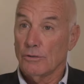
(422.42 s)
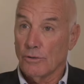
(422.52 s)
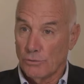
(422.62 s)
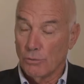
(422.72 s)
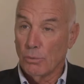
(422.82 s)

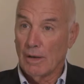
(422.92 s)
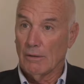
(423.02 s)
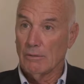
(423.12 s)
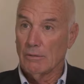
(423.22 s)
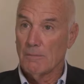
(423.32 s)
to do
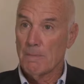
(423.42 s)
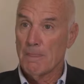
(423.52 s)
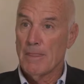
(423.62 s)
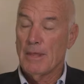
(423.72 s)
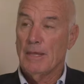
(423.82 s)
well,
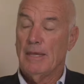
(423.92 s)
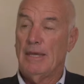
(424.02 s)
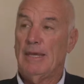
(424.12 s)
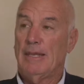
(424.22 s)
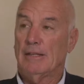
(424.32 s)

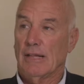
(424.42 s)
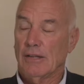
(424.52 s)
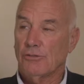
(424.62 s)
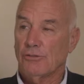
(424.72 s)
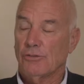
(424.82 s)

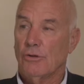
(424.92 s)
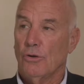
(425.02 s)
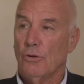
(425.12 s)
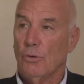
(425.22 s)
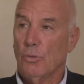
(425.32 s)
unless
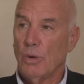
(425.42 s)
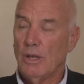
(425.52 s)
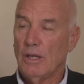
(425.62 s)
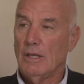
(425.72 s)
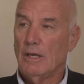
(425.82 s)

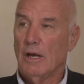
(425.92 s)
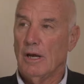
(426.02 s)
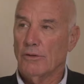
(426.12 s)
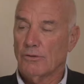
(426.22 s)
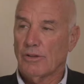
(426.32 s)
we
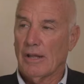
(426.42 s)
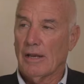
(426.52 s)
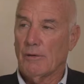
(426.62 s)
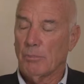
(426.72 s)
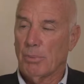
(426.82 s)
understand
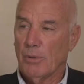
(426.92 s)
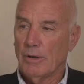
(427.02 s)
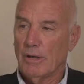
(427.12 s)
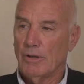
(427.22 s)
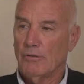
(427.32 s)
how
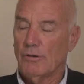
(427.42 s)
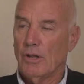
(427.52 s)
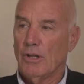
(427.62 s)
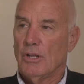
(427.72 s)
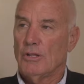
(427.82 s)
important it is
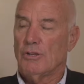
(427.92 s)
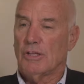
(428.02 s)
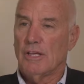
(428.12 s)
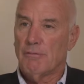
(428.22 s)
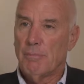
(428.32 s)
to
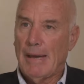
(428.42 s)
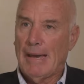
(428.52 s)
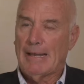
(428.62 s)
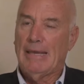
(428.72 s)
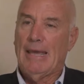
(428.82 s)
give
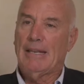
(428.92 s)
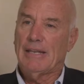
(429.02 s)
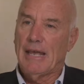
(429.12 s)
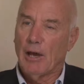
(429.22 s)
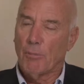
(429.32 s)
back and
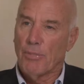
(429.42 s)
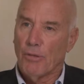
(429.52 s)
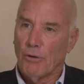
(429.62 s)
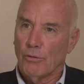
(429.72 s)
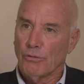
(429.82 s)
to help
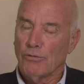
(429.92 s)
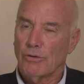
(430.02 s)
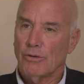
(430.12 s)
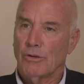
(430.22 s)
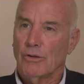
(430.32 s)
those
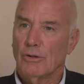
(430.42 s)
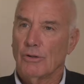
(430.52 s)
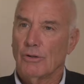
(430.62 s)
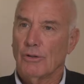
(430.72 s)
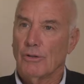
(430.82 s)

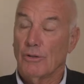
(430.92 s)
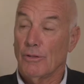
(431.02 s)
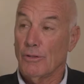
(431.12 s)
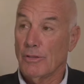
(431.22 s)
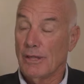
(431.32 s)

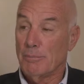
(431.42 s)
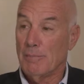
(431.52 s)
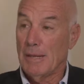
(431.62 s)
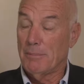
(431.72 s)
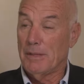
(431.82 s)
that
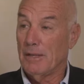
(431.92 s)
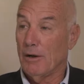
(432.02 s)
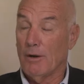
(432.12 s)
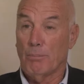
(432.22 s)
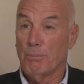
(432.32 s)
maybe
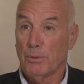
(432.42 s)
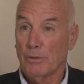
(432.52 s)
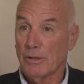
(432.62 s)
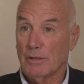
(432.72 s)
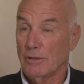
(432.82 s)
are
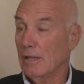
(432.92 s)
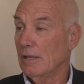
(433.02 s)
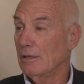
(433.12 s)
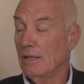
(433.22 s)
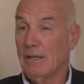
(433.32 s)
brilliant
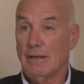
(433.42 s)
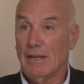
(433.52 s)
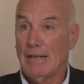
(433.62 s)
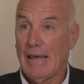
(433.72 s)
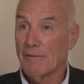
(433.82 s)
and
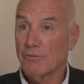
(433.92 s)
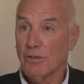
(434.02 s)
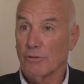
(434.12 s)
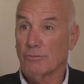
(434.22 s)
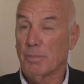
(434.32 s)
have
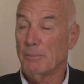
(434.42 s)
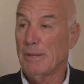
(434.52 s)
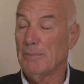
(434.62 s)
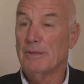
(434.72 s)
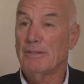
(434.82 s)
skills, but
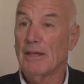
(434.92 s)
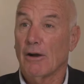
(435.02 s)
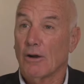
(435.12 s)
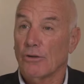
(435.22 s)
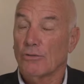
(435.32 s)
maybe they
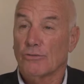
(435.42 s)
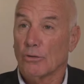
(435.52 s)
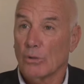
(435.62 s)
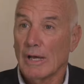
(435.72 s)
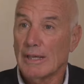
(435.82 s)
aren't
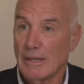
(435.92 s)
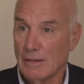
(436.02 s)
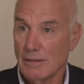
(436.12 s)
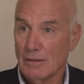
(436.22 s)
so lucky,